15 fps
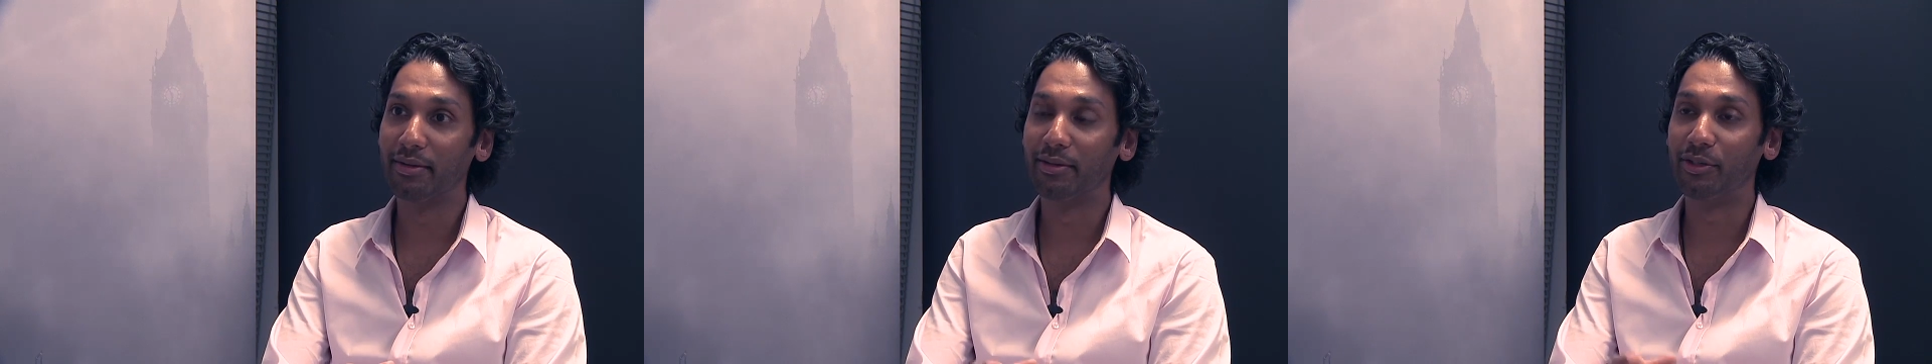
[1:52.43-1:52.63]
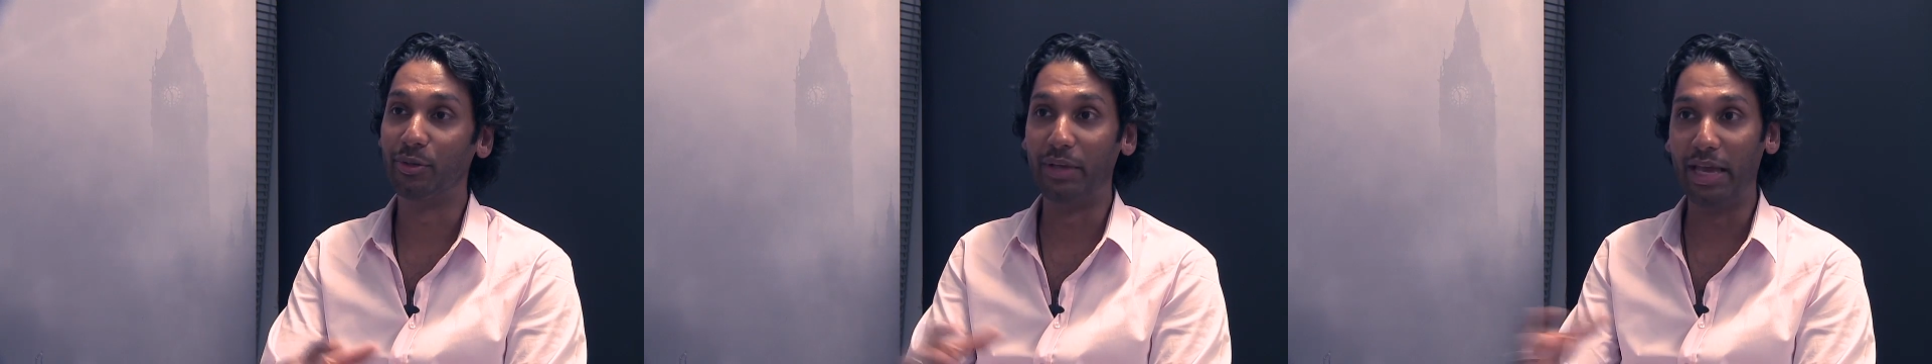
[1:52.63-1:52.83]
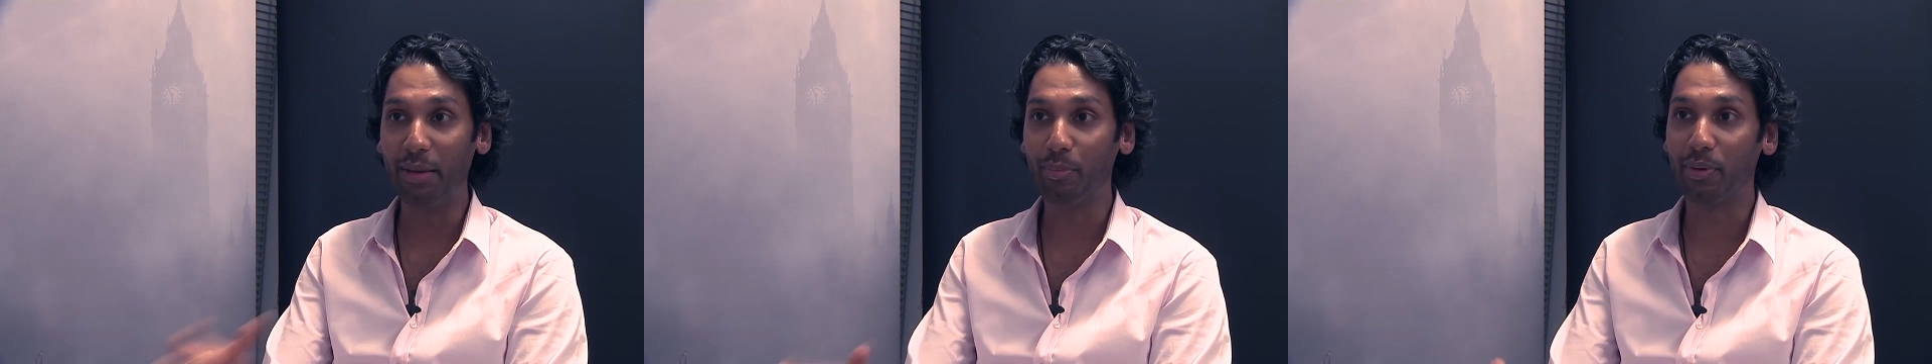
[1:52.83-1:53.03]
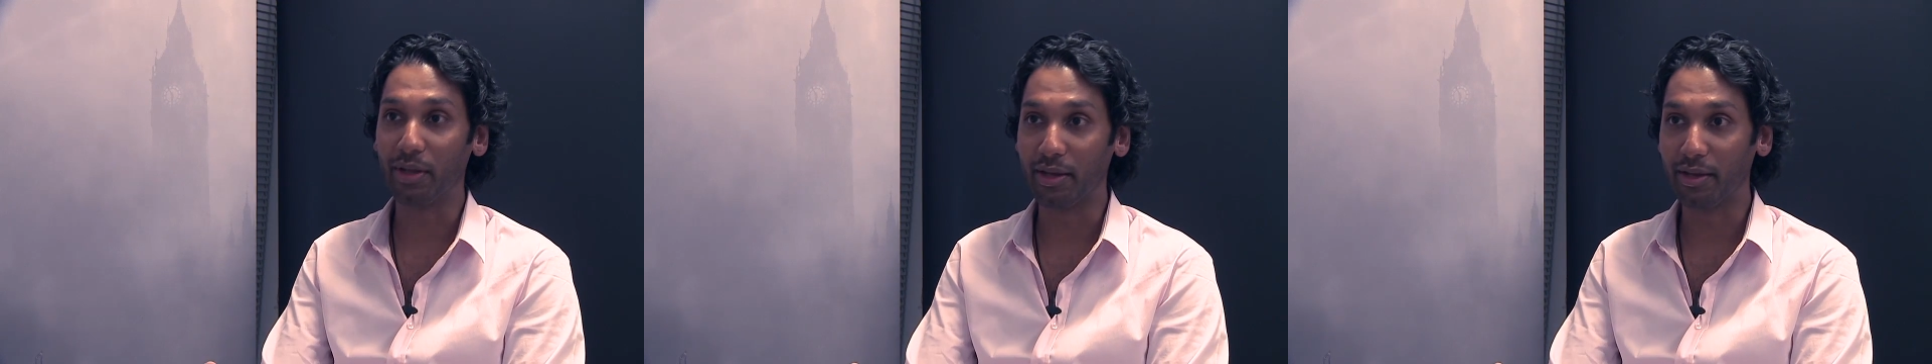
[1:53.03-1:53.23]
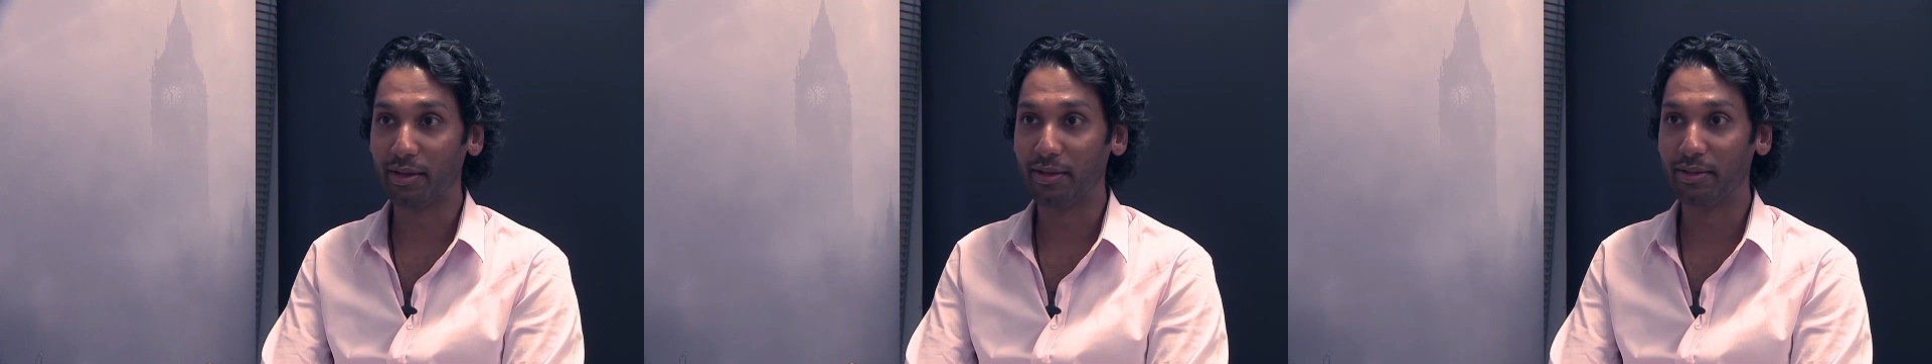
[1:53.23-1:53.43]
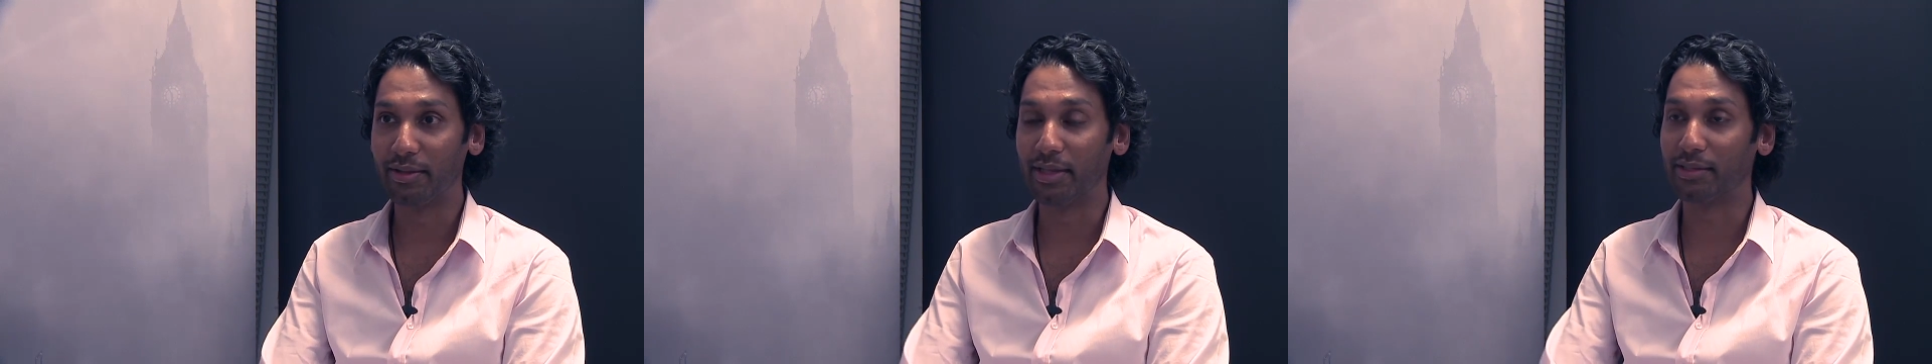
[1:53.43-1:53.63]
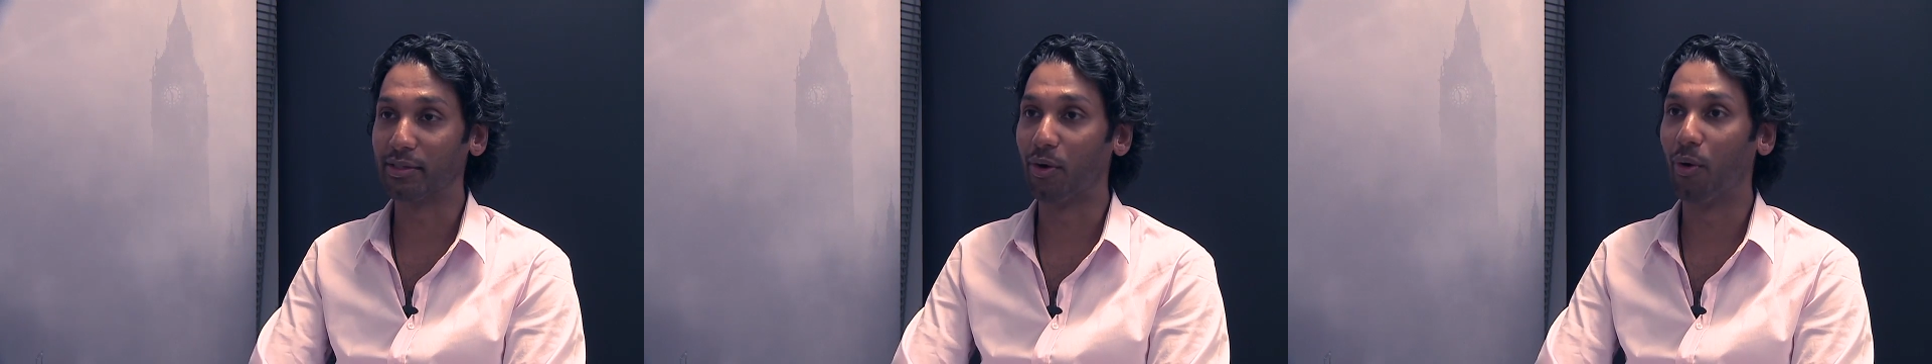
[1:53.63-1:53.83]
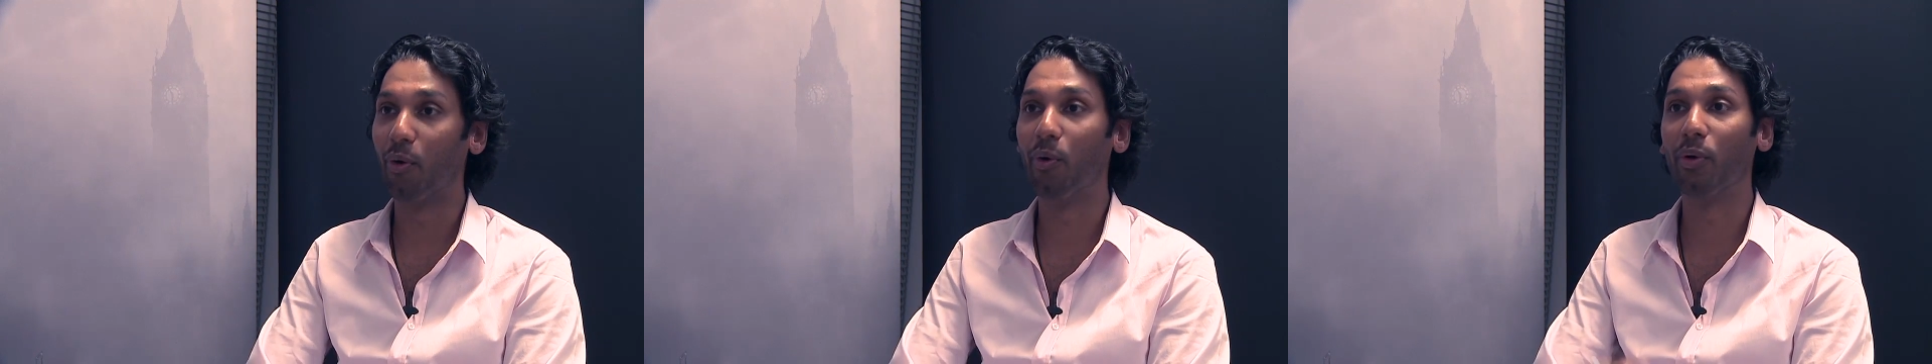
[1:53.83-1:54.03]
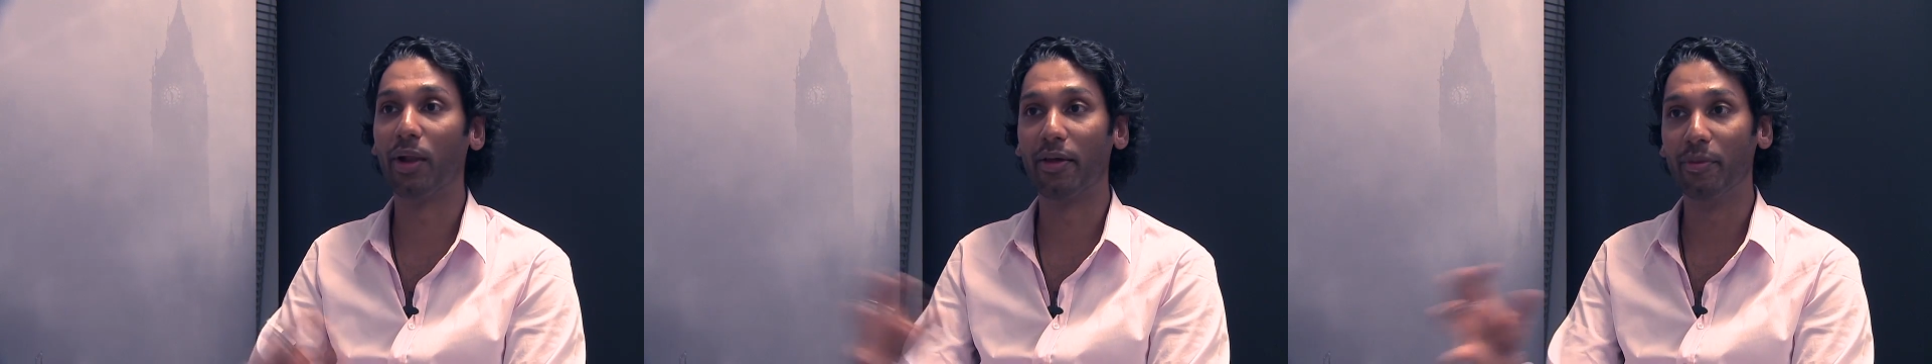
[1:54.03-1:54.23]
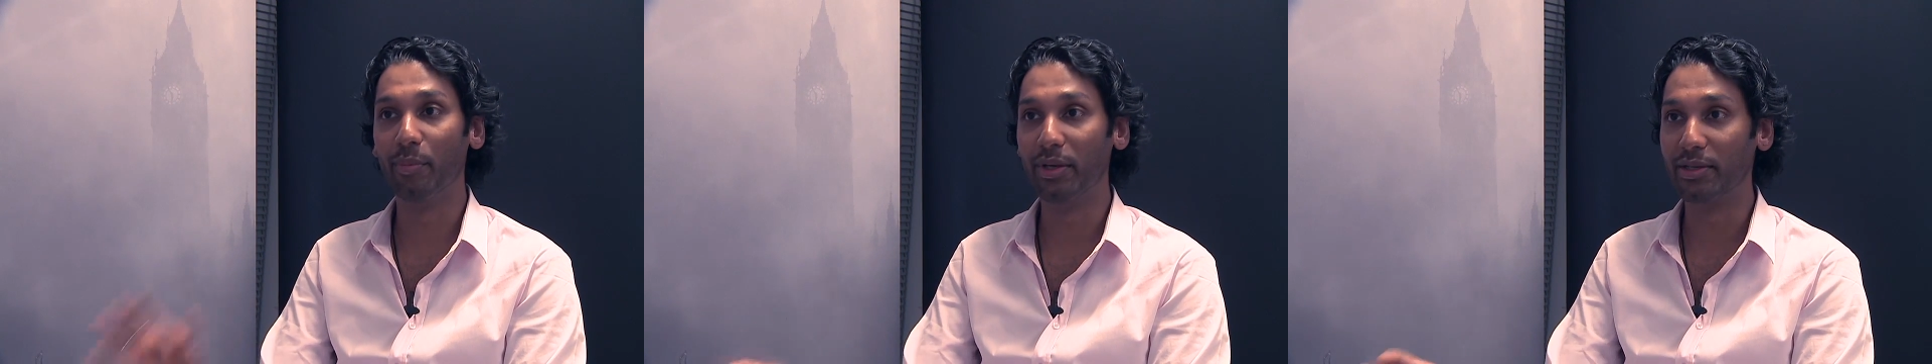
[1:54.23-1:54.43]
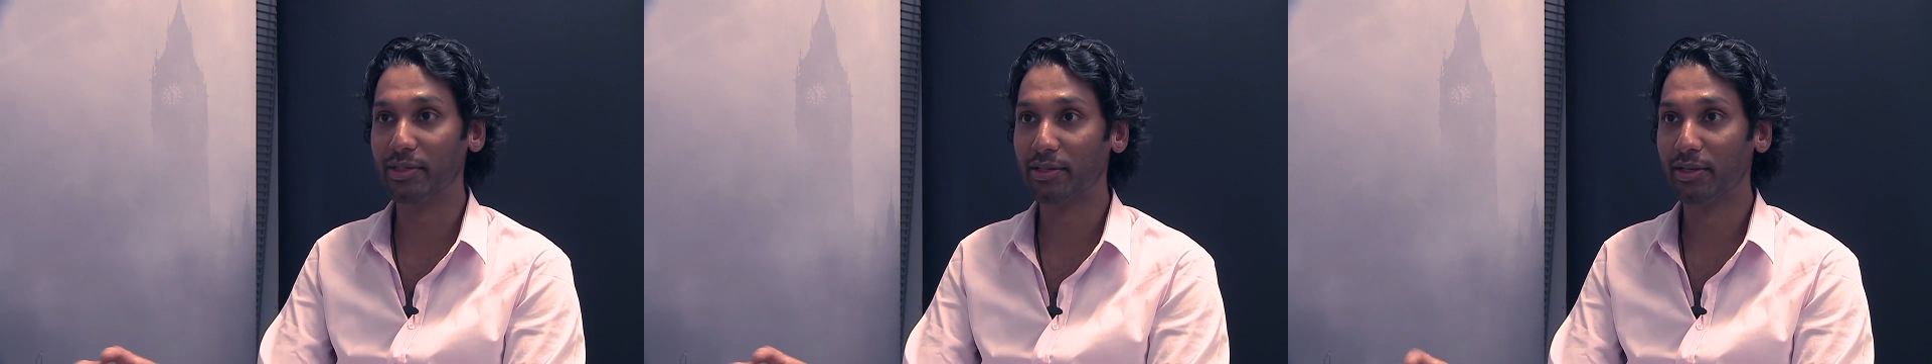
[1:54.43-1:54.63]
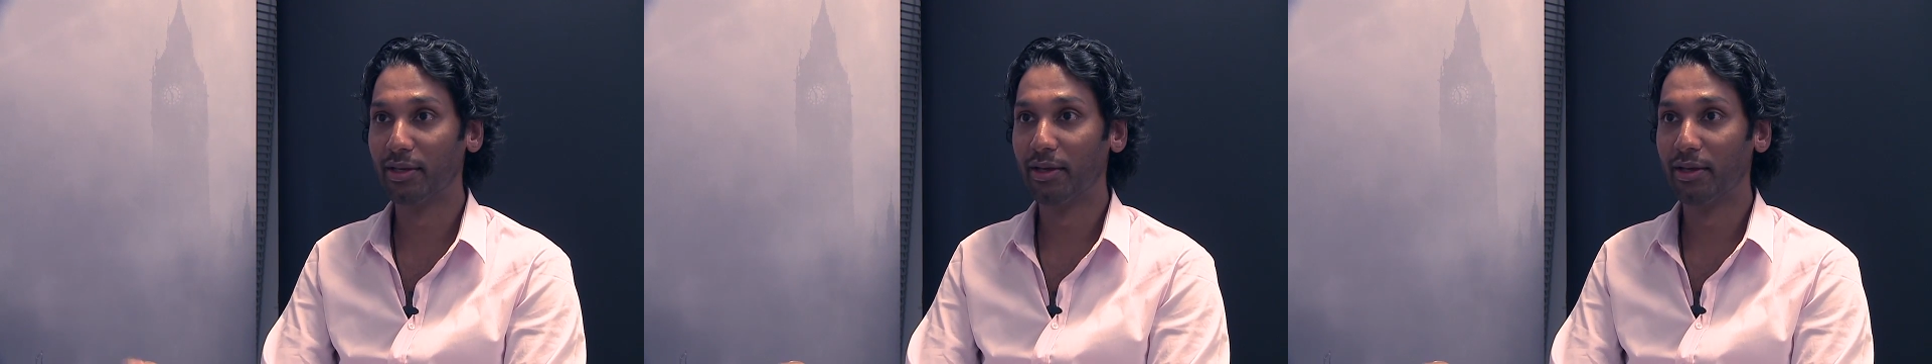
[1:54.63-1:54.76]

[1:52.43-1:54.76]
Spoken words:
to gameplay, that's a whole other beast.